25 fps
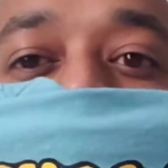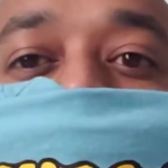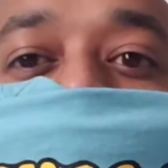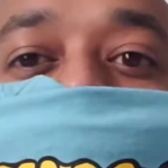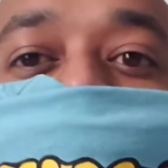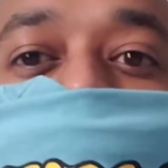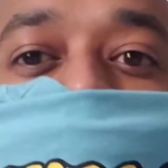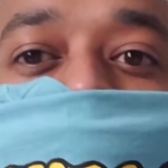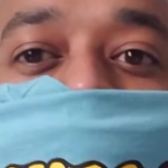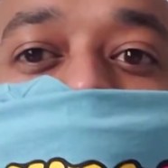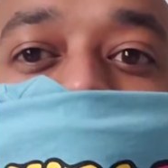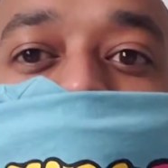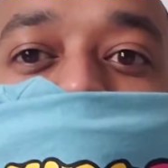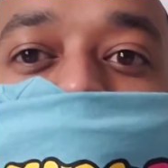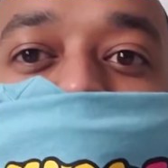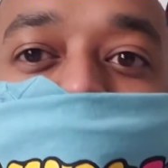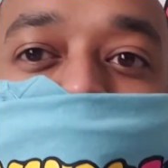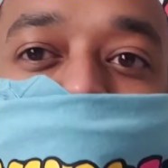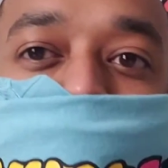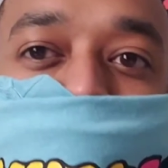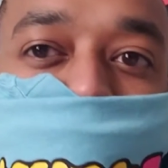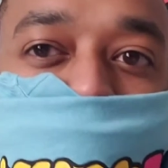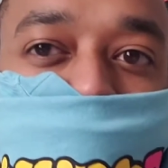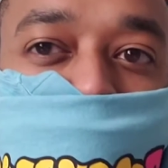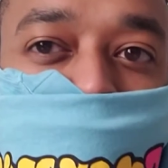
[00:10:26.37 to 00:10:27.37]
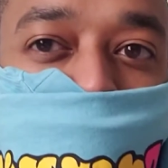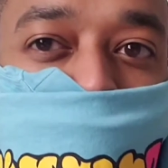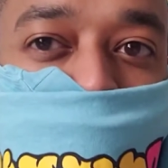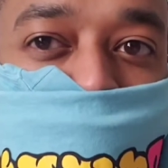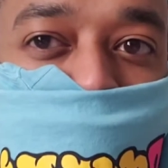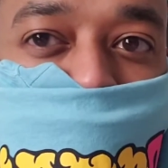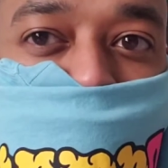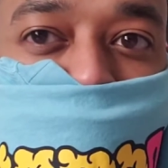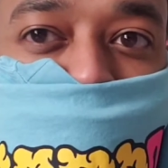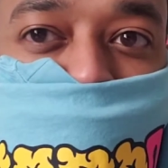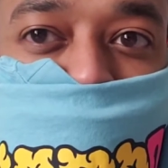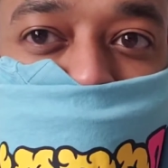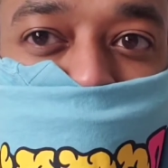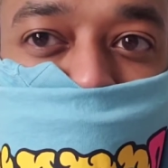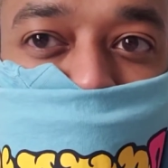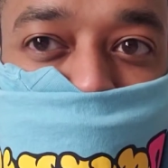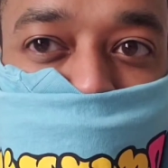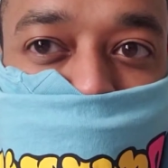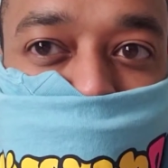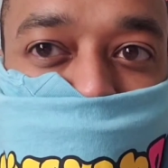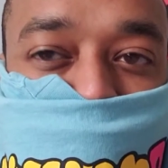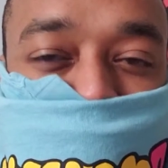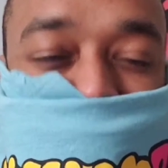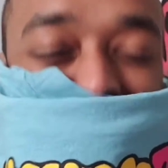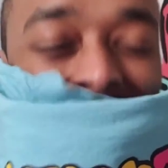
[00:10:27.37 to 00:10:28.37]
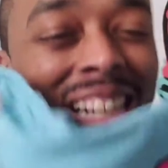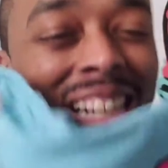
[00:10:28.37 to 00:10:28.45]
If I could have like a bandana.